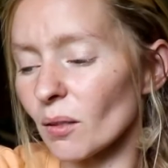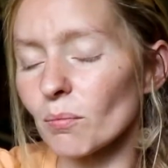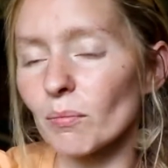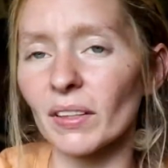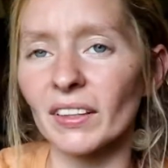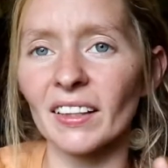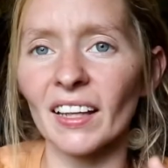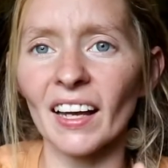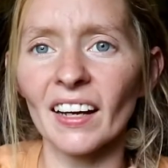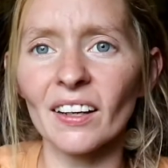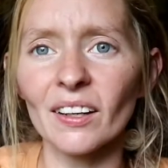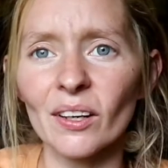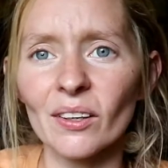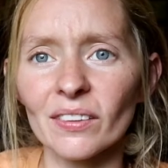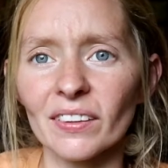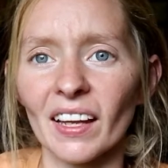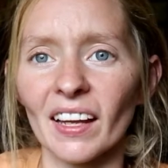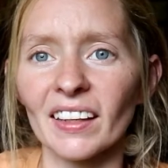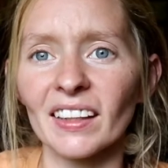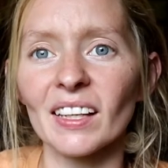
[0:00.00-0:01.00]
but
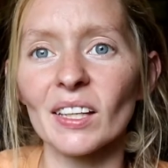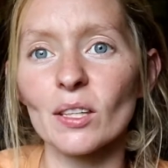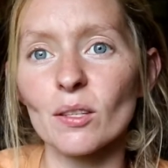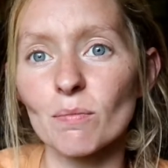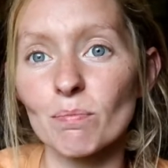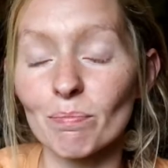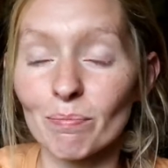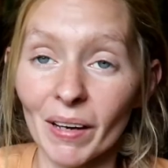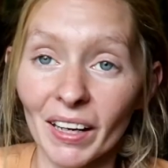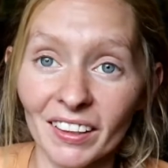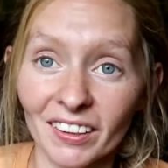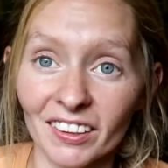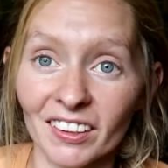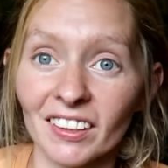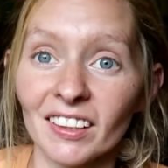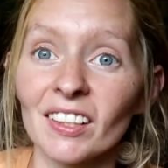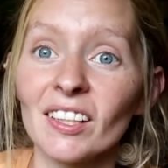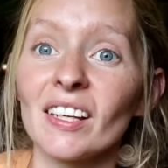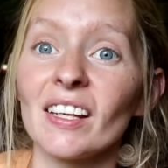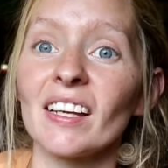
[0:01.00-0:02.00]
that gets
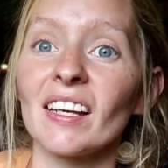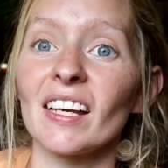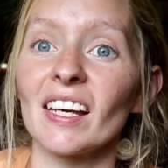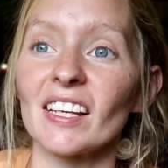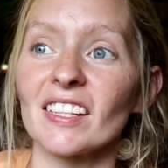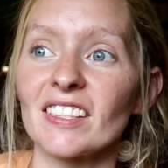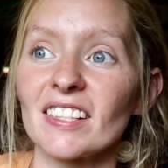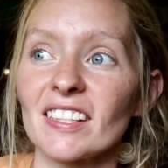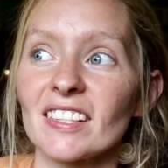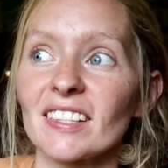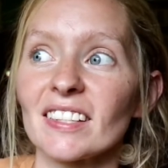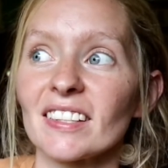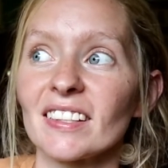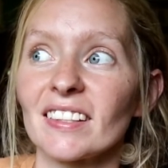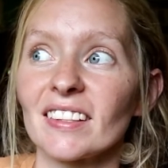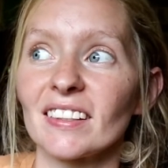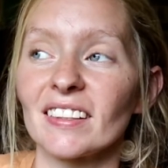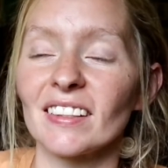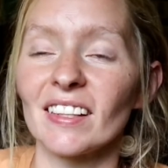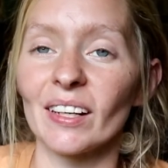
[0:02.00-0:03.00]
better. It's just,
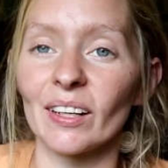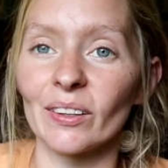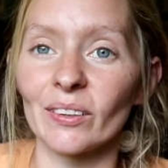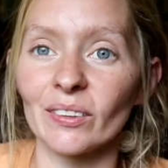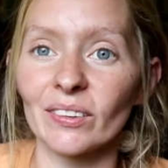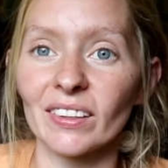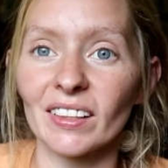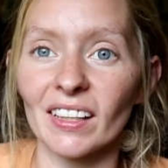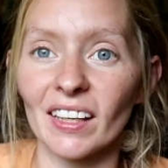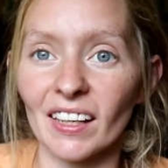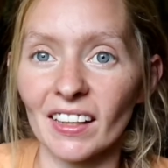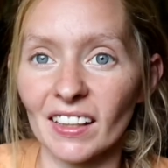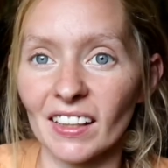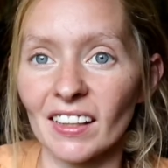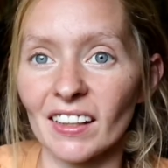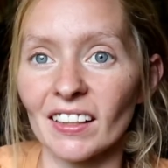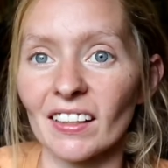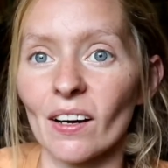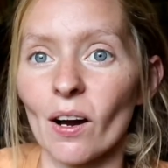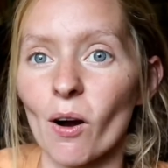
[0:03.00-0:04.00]
you know,
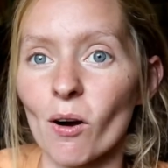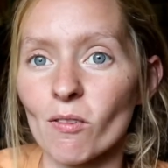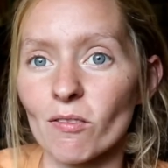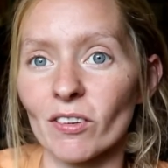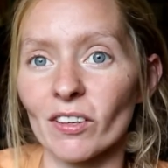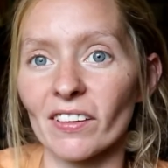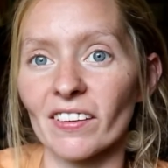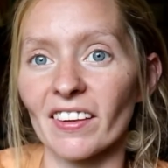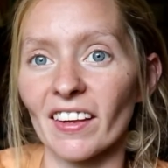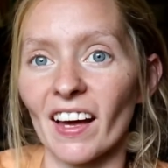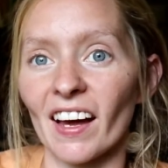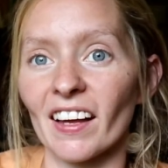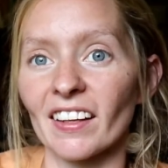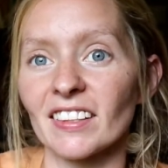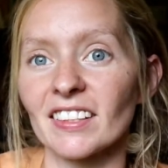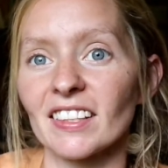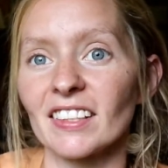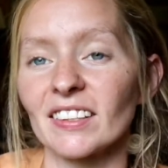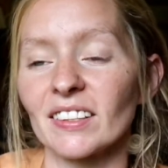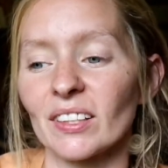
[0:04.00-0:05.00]
getting over
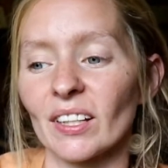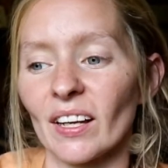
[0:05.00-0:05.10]
that